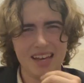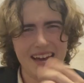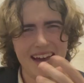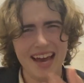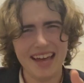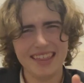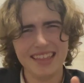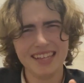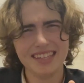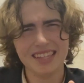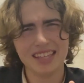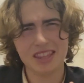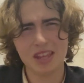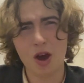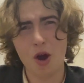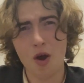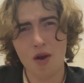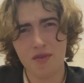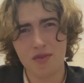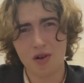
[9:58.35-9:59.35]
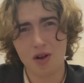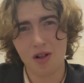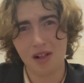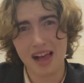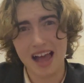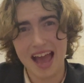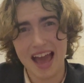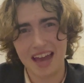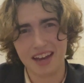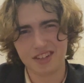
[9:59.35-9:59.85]
I think that the overall
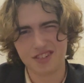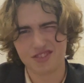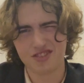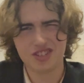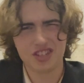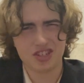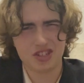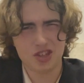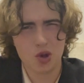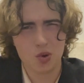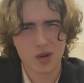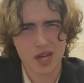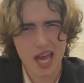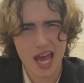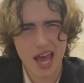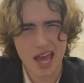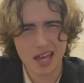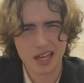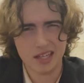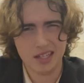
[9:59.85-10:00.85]
ad is just okay,